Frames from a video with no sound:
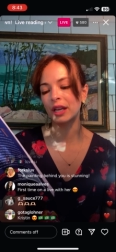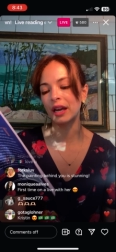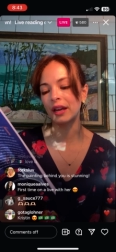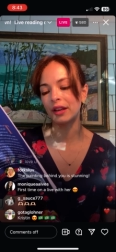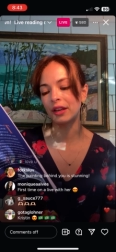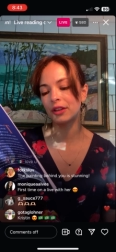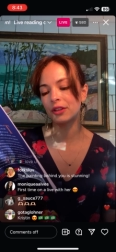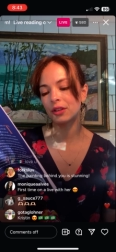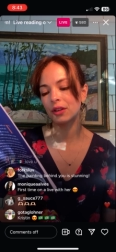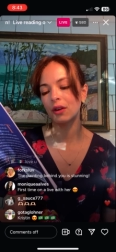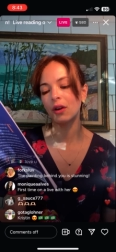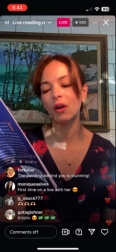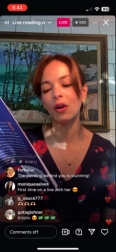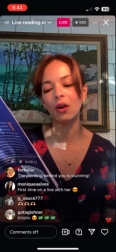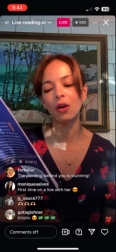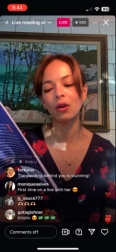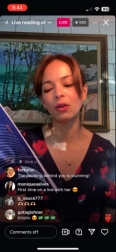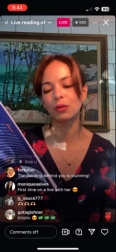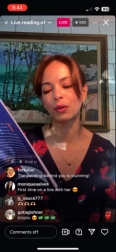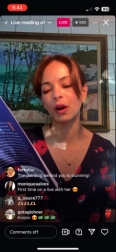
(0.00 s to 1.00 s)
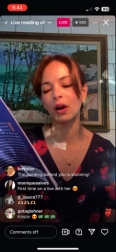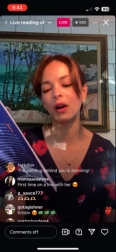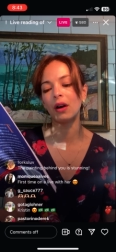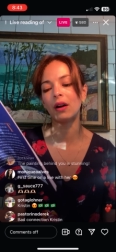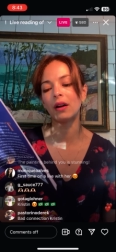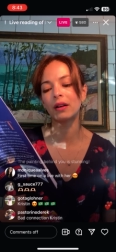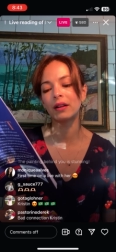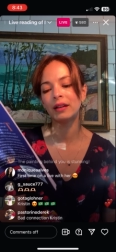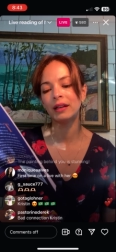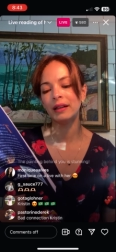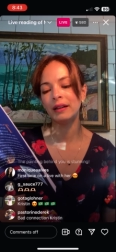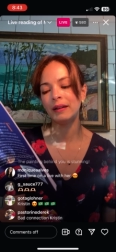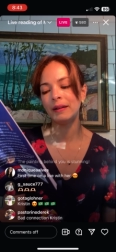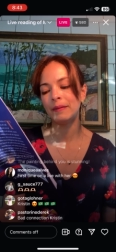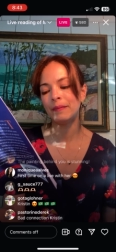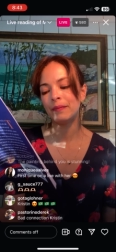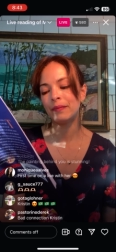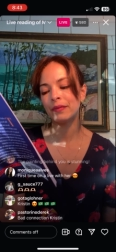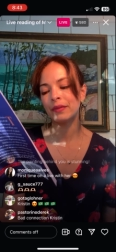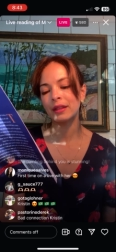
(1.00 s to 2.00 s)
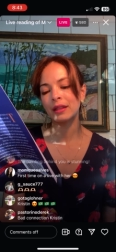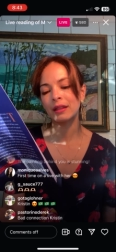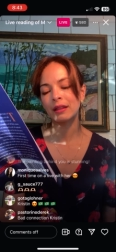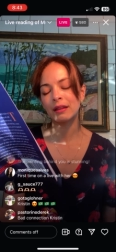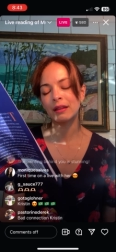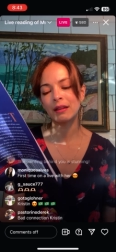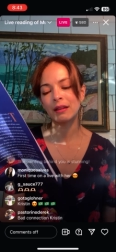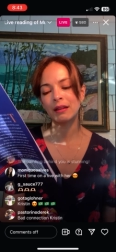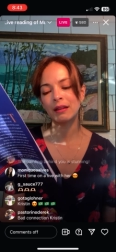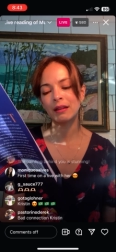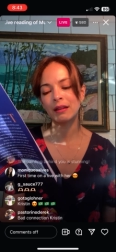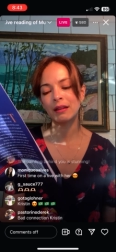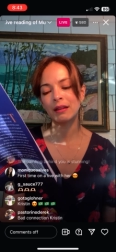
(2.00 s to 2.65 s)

carry it too far or get it.